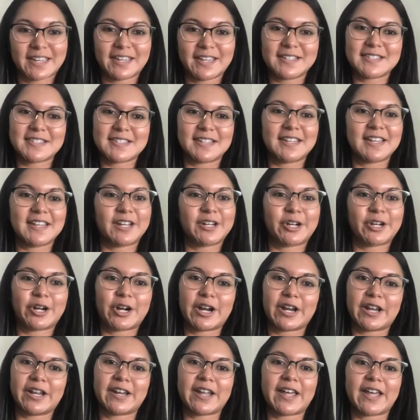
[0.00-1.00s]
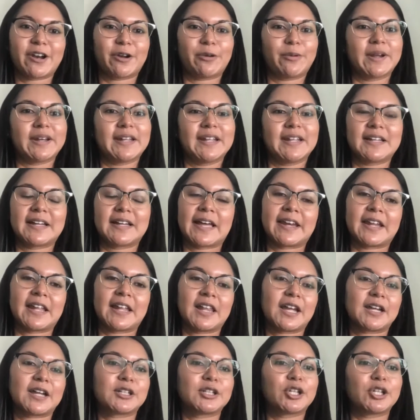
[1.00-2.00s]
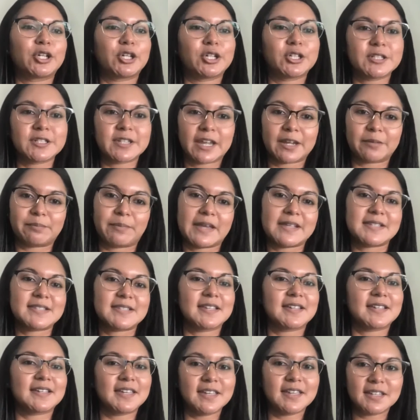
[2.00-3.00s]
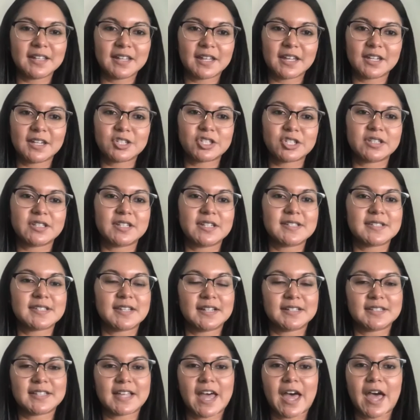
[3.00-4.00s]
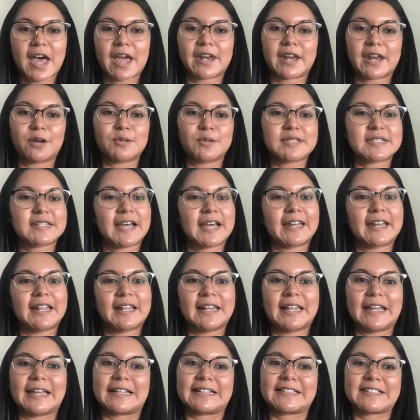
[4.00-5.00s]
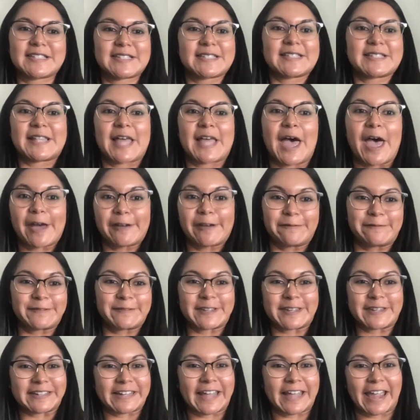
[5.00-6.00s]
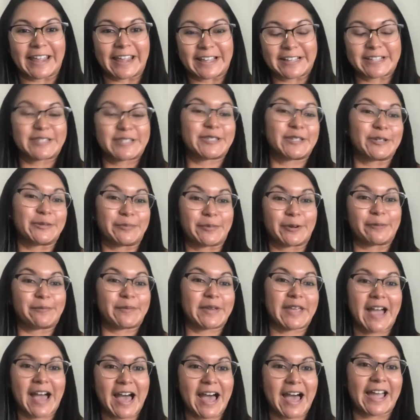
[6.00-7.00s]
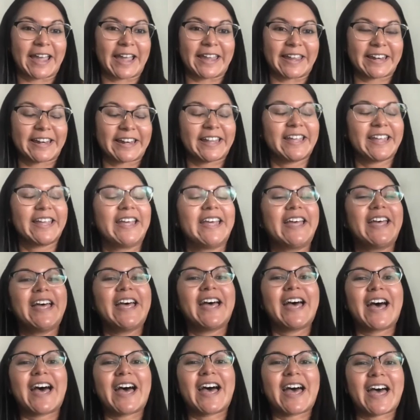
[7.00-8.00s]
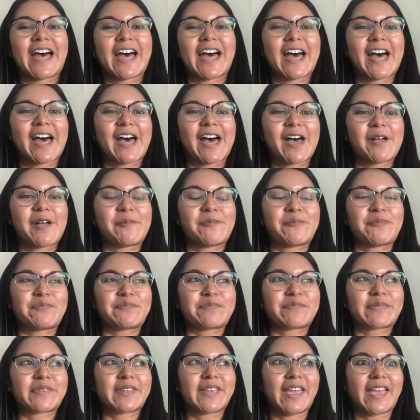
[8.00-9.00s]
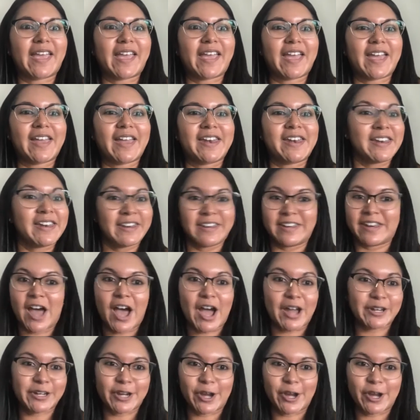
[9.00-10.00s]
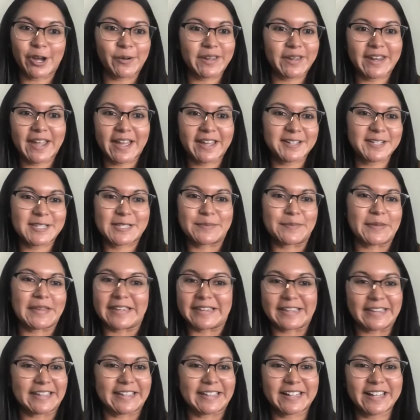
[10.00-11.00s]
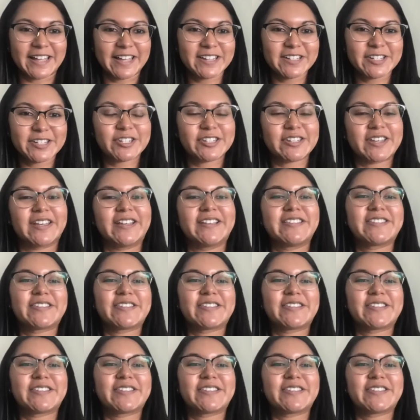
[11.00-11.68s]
the kids in kindergarten had already kind of like learned like basic English and things like that. And I was kind of like just left and like super behind and not knowing how to speak English.